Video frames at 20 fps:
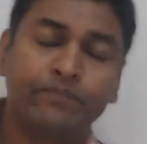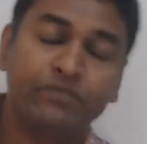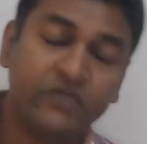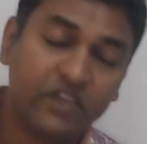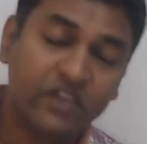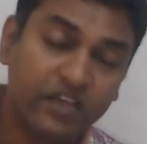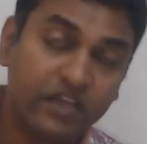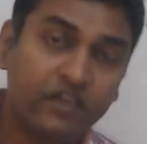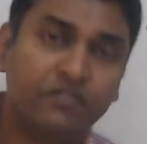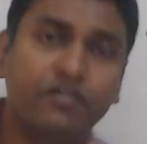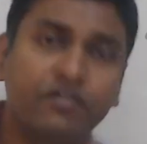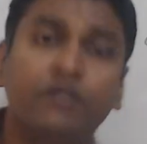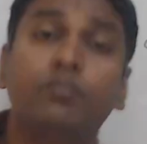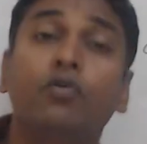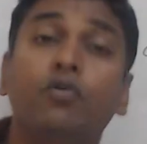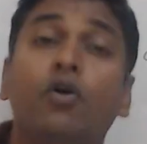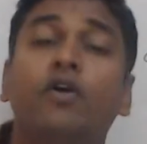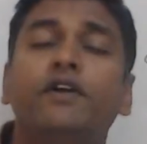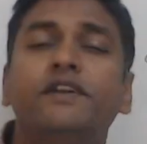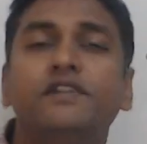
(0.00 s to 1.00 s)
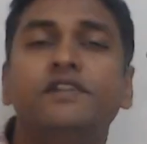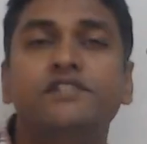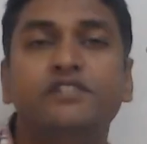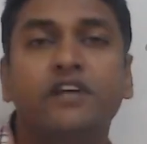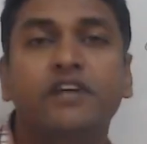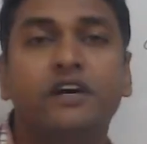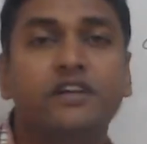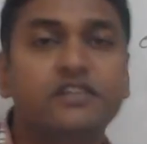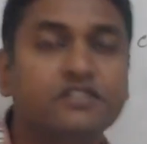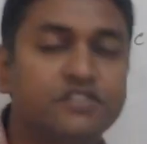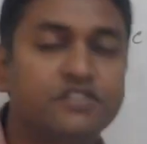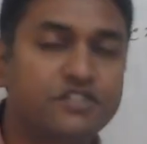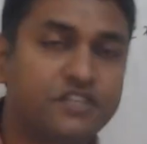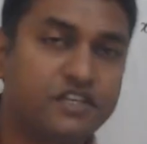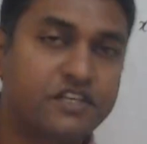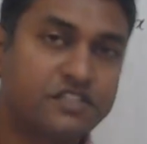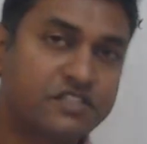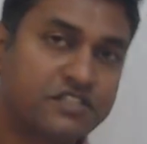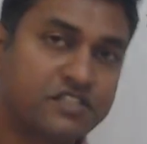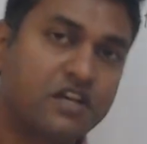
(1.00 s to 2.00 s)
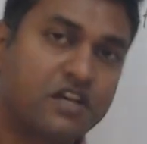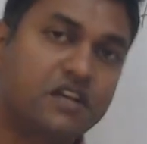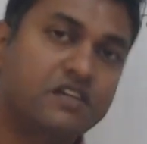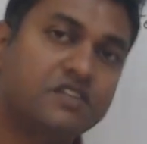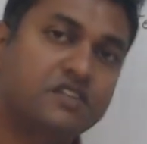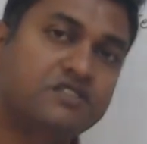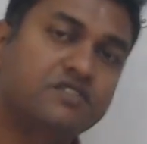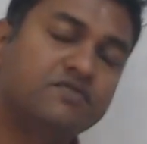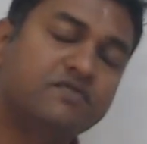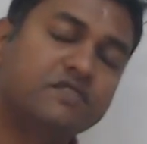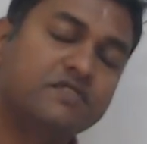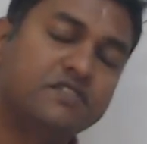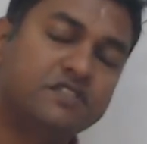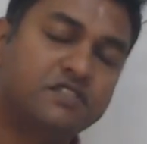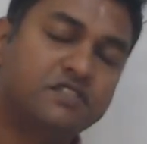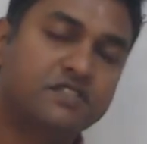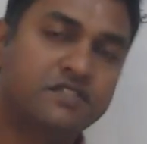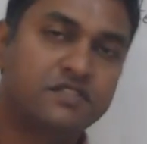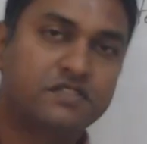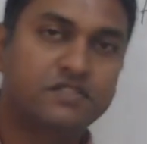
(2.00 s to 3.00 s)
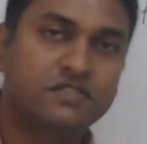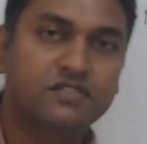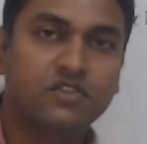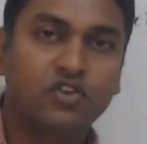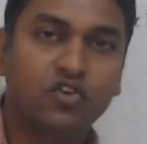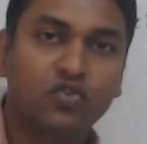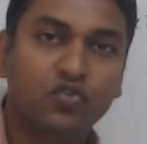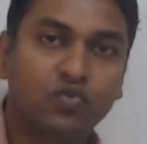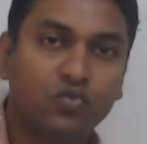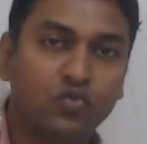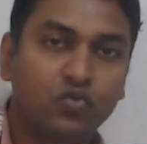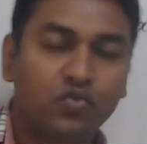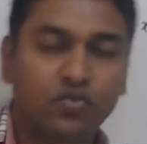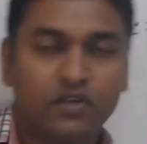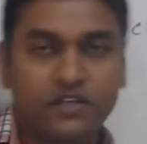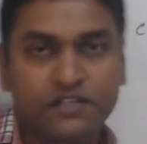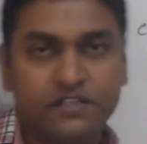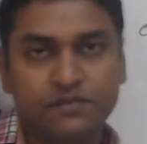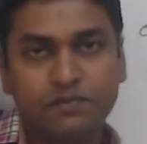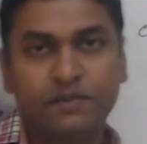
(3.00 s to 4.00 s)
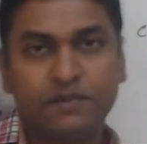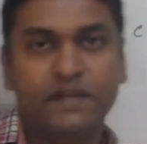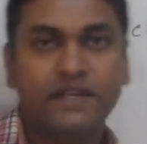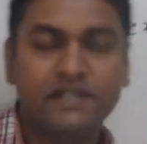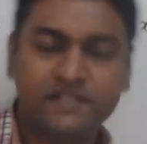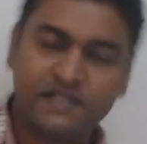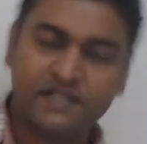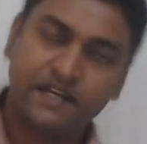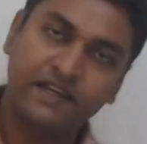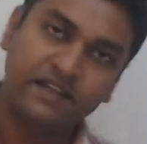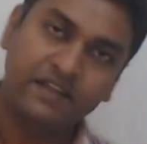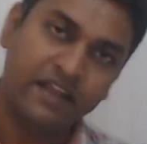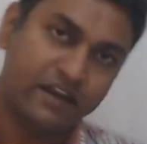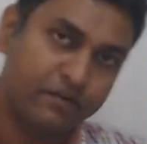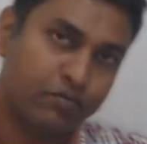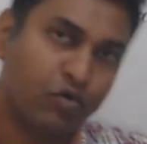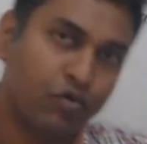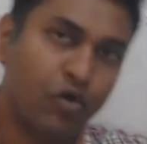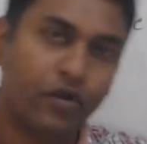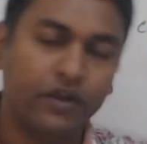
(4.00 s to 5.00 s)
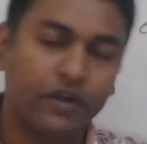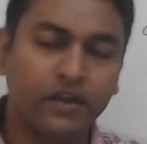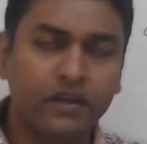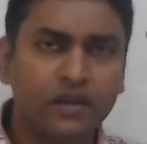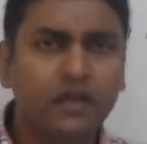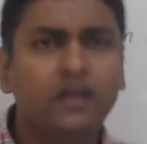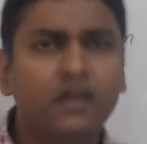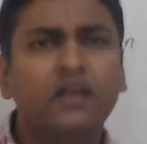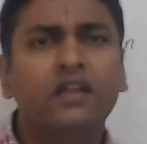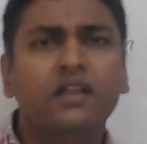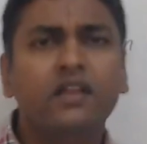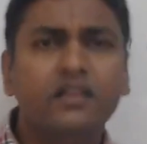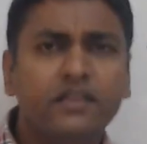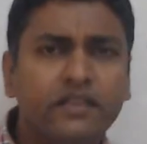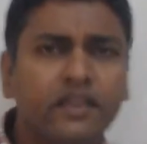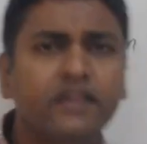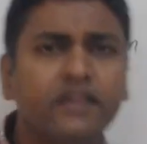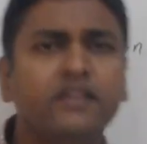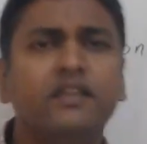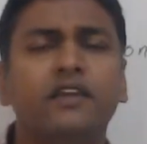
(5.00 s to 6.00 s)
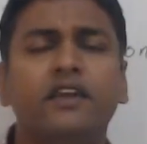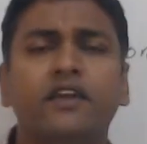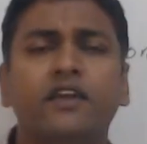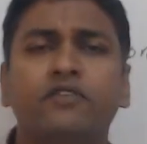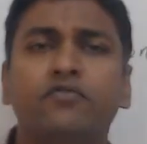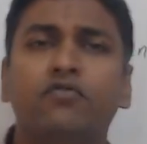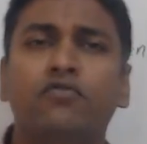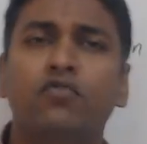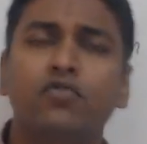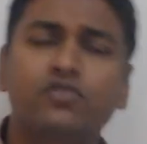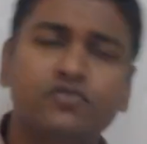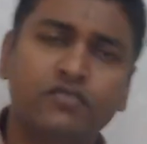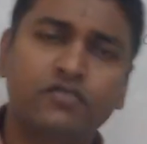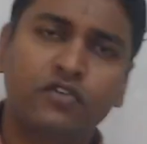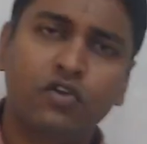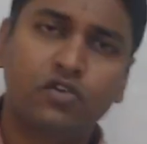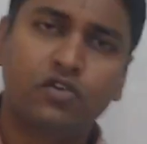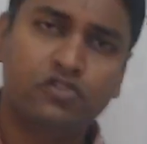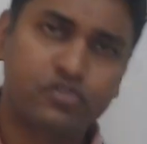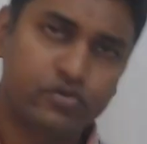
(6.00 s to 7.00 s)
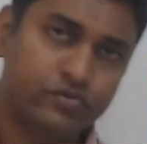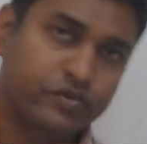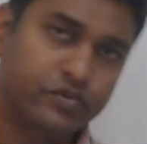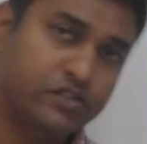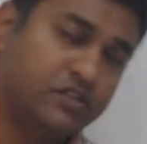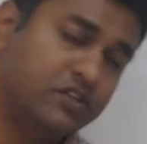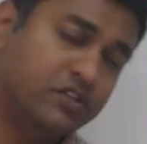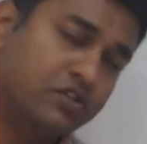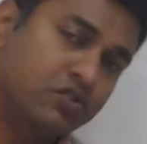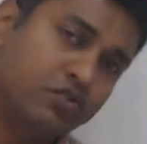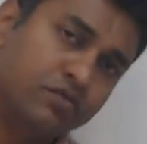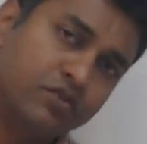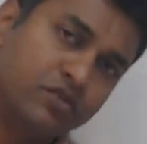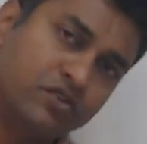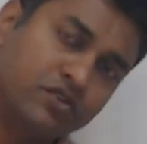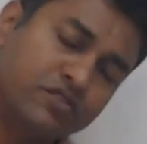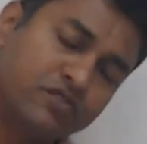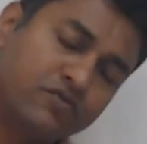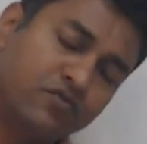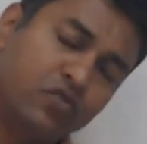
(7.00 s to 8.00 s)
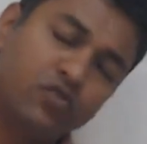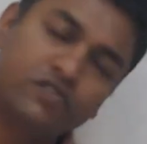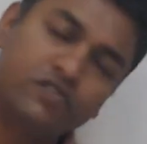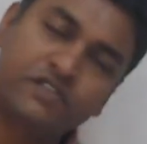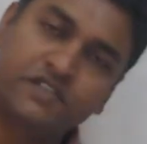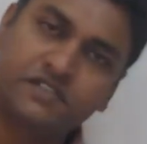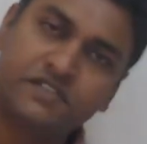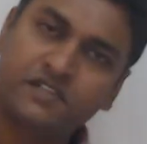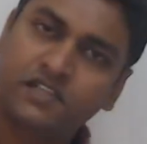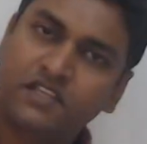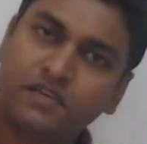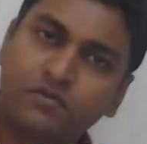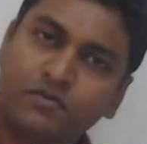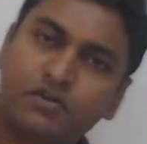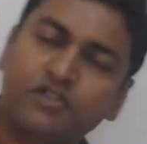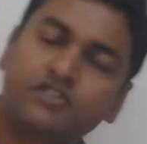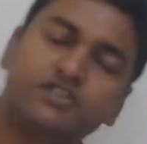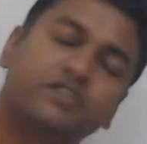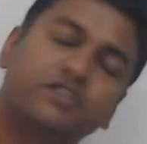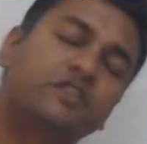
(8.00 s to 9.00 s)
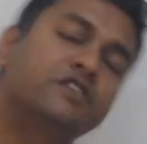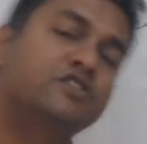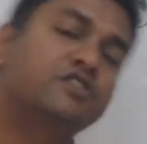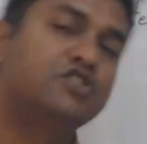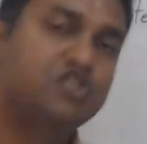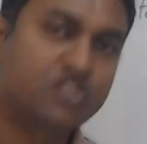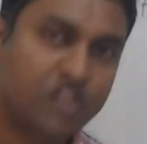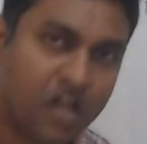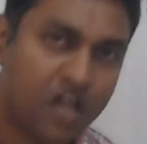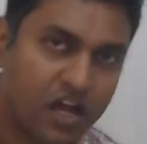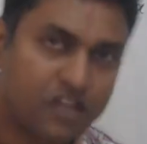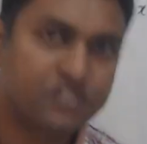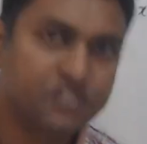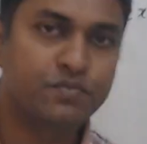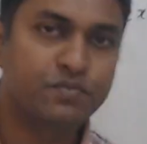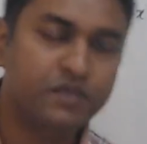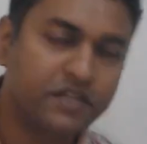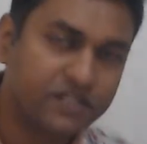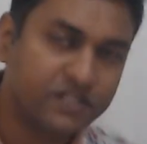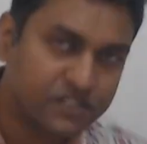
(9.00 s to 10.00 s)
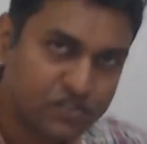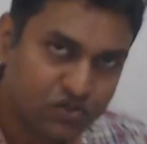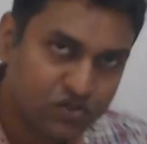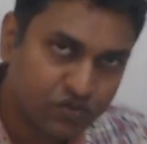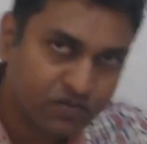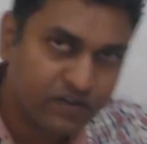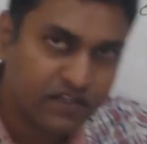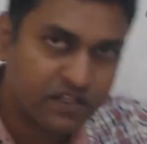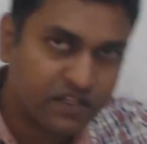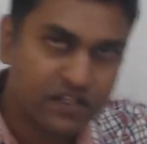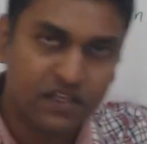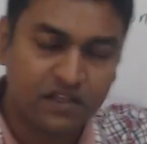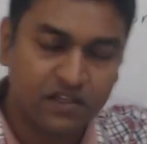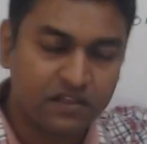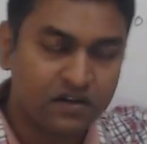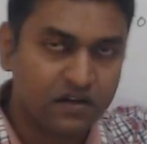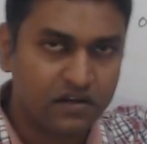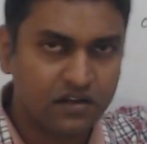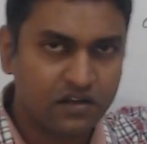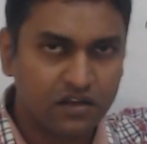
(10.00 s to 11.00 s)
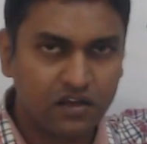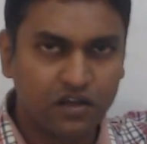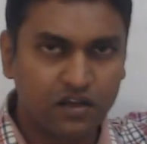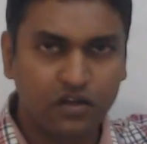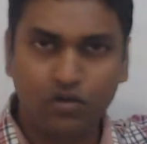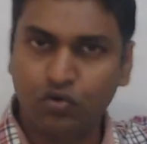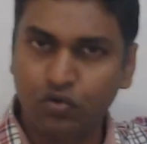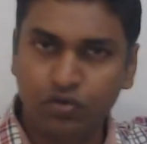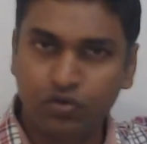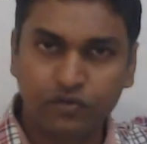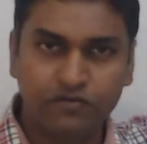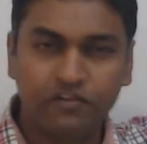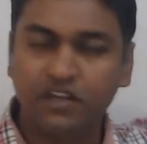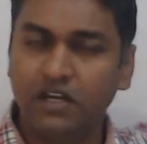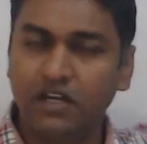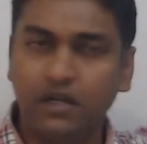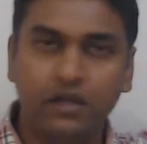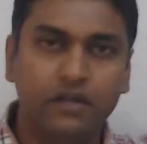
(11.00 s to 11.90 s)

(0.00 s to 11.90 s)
If a point charge test charge which is Q is placed at that point, then the net force will also be 0 because force is nothing but the charge placed over there into the field.